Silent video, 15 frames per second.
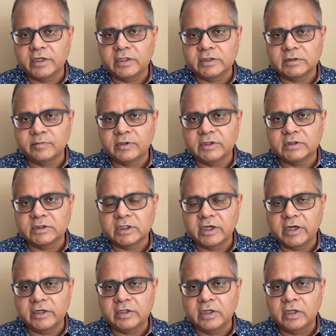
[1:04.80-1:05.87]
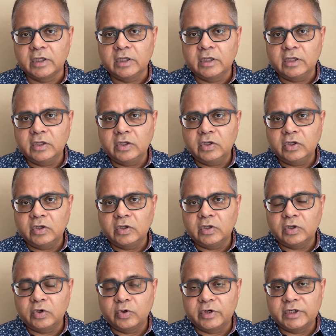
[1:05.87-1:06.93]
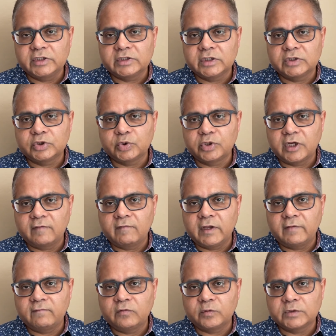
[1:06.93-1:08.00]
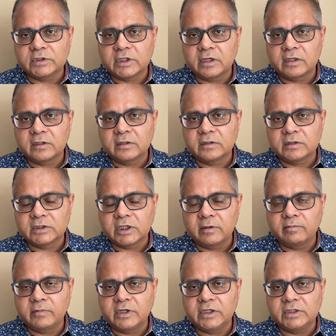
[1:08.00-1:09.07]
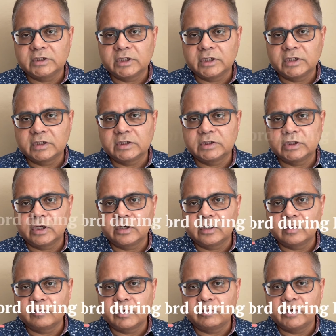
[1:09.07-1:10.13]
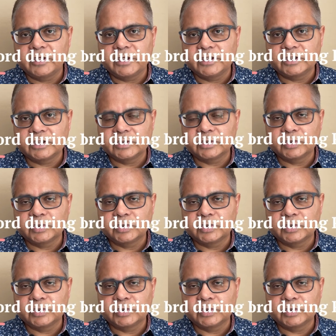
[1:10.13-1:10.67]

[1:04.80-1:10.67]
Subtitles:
this means that your research should have left to some decent journal publication.